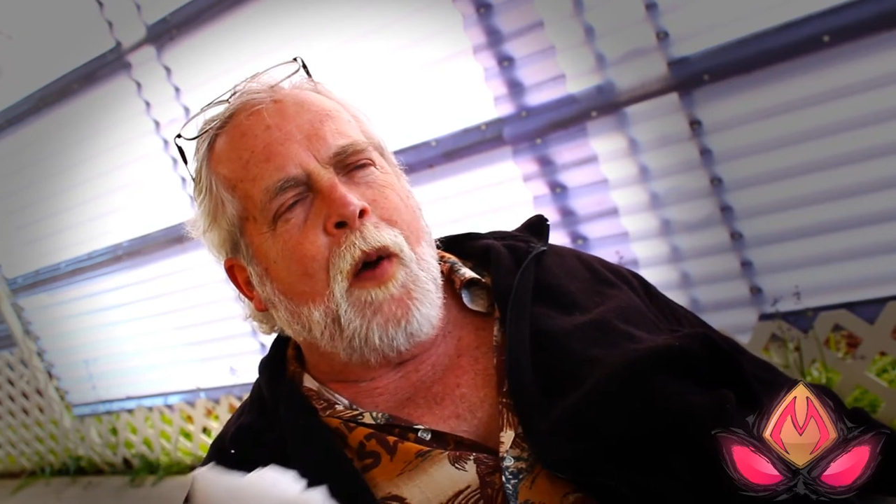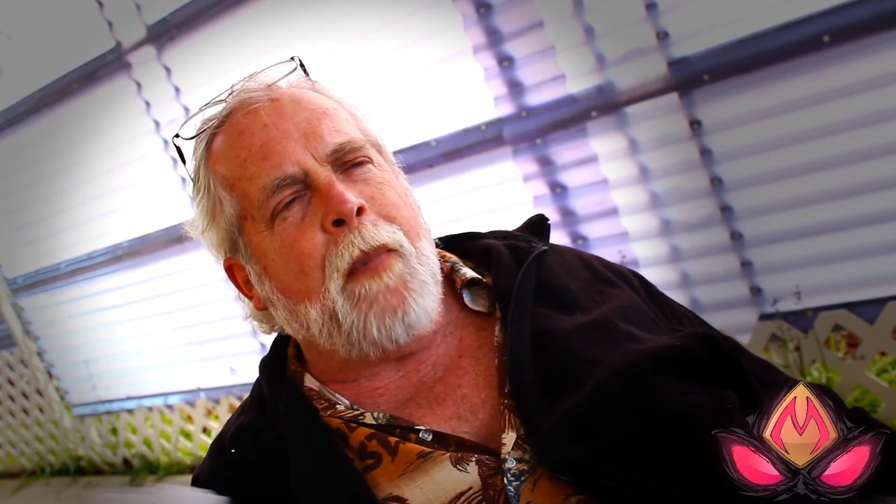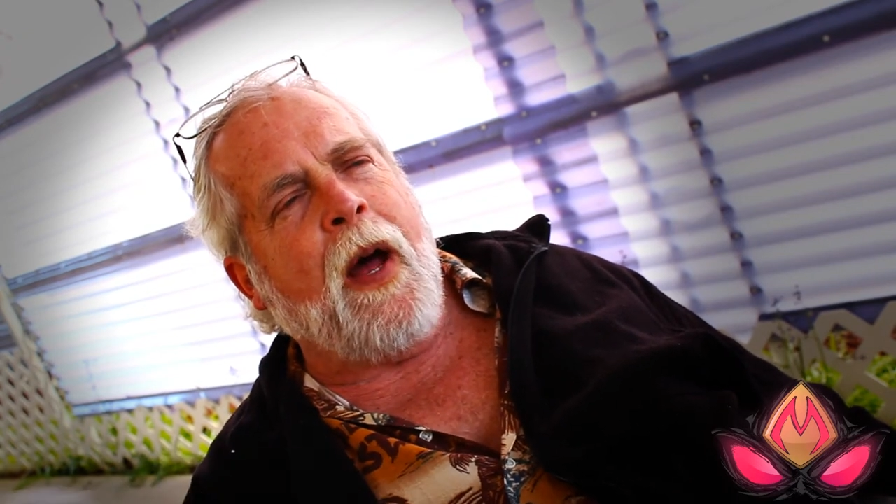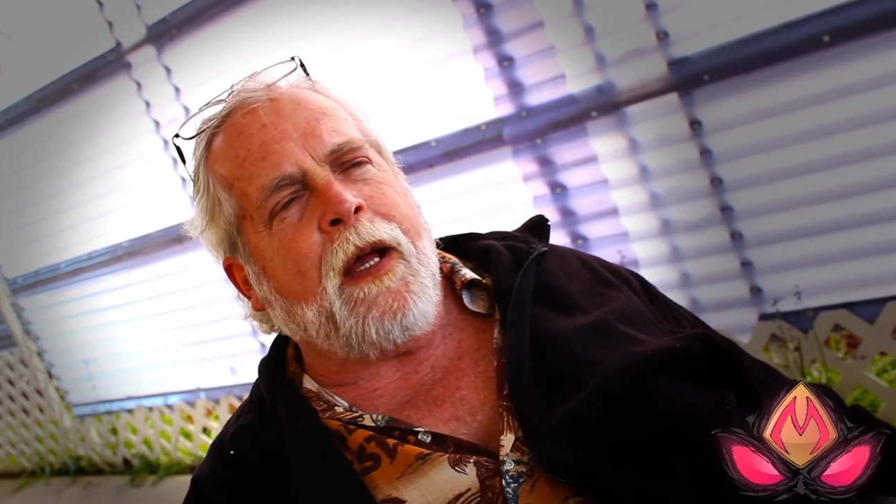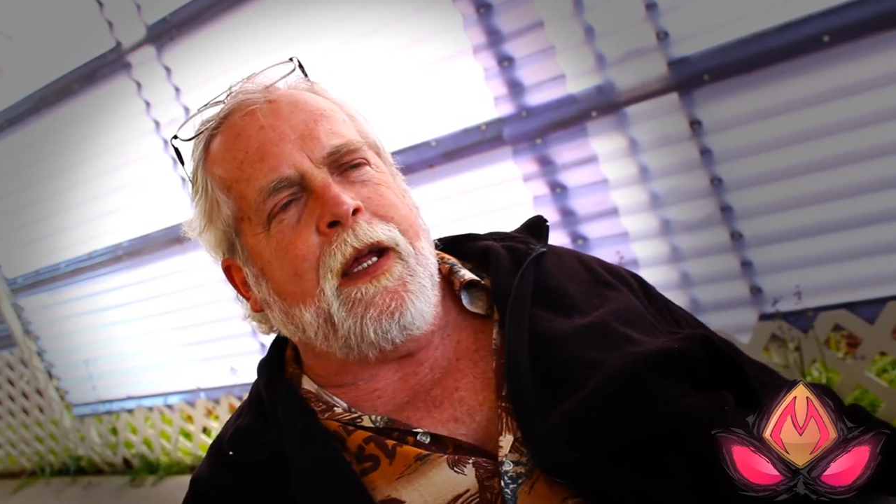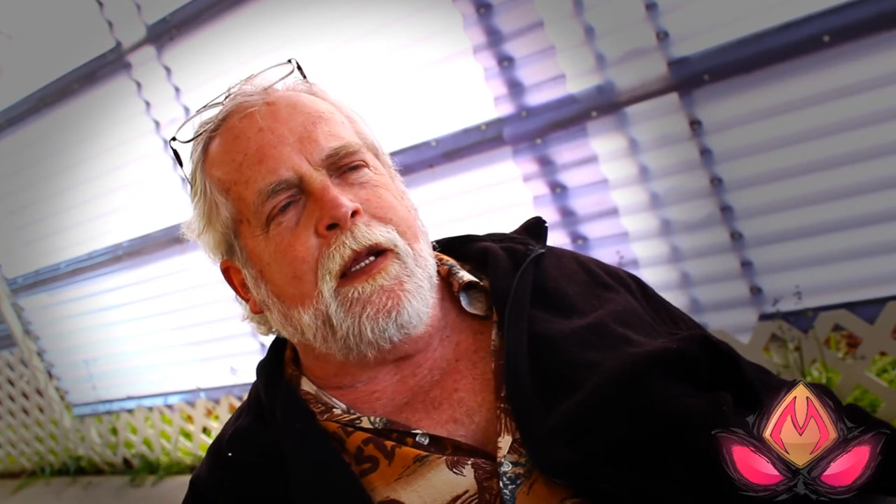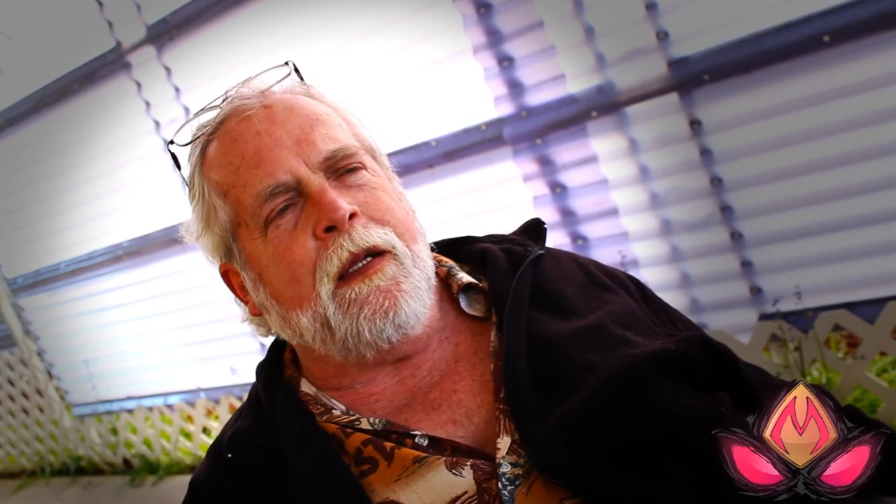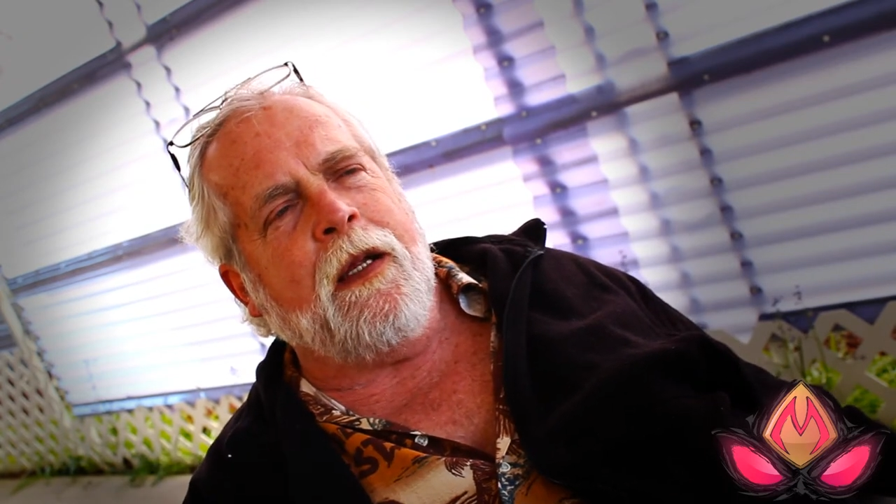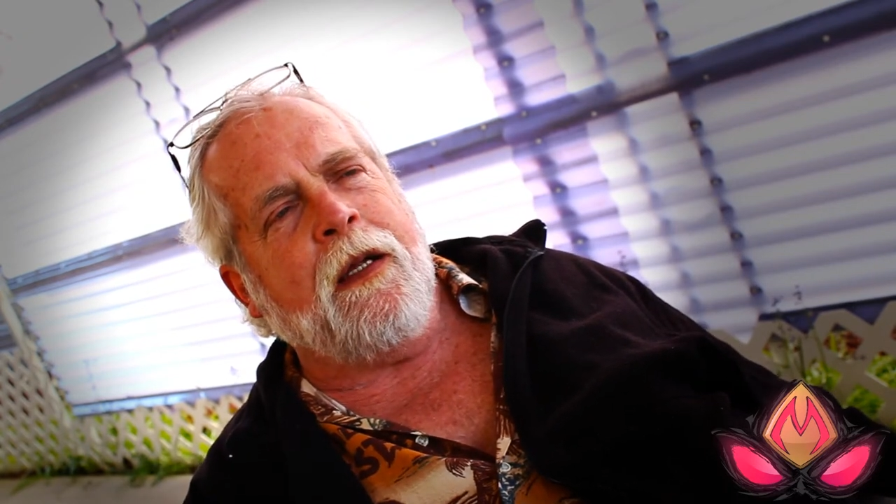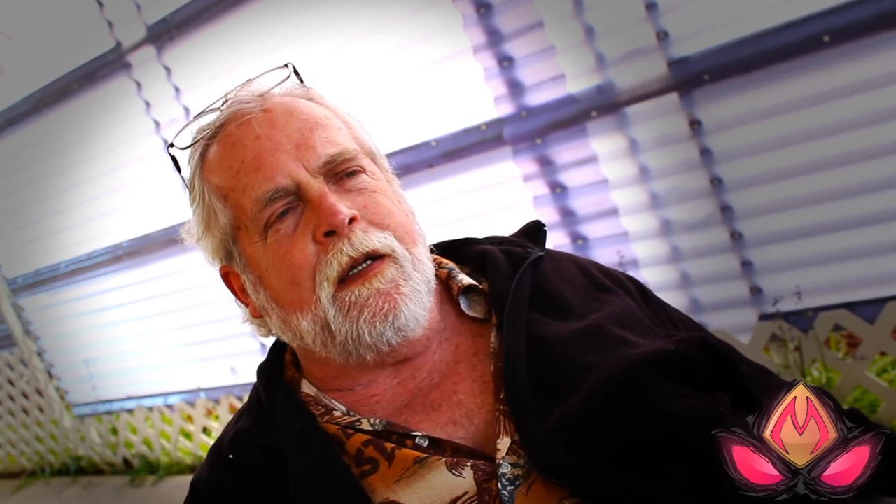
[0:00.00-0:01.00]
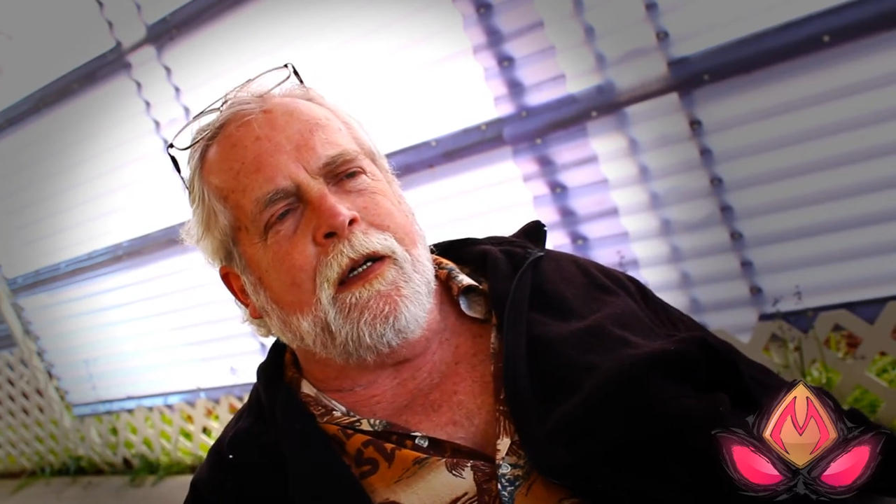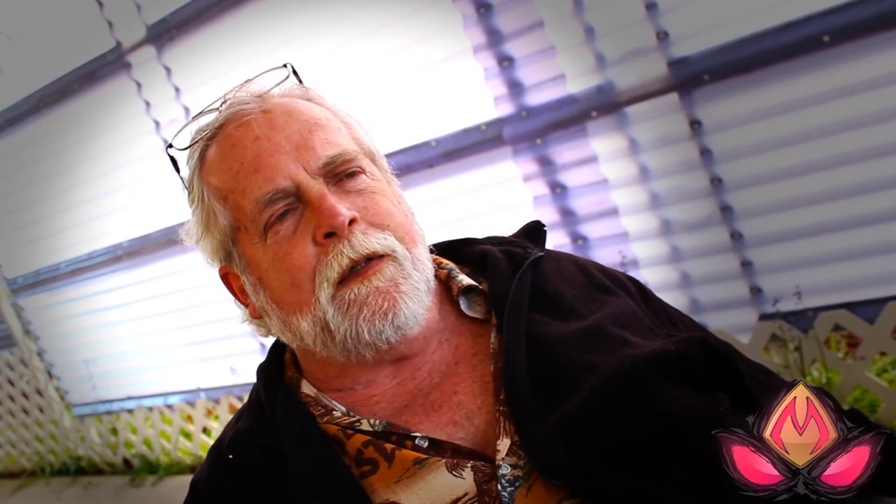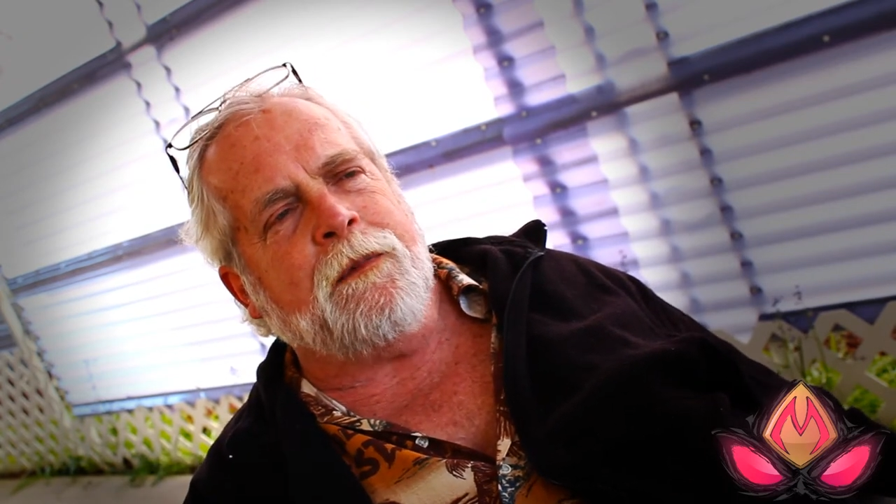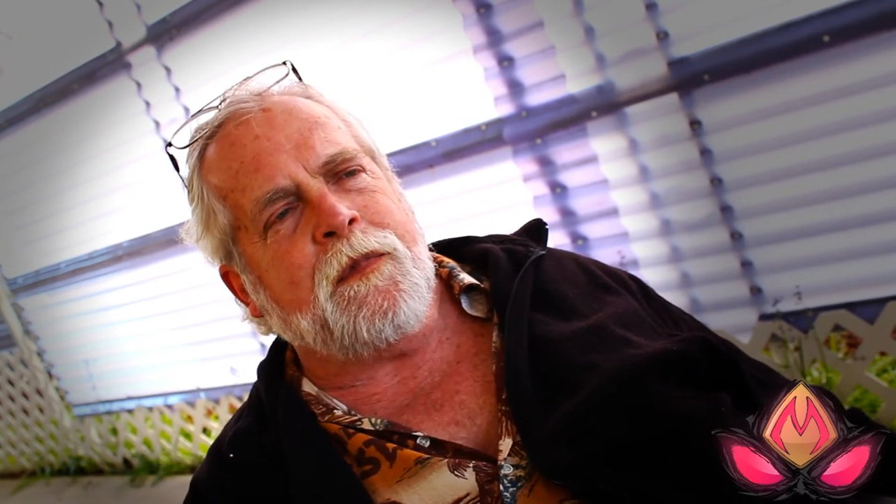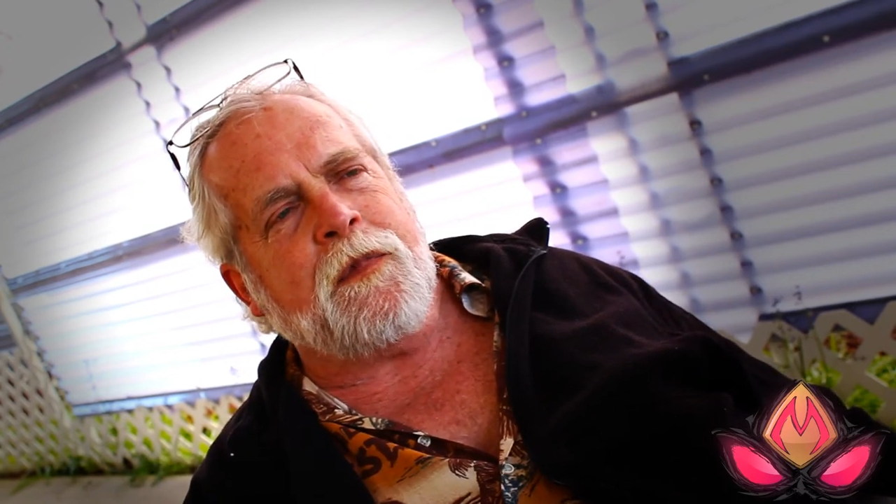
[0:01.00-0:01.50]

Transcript: back in the uh,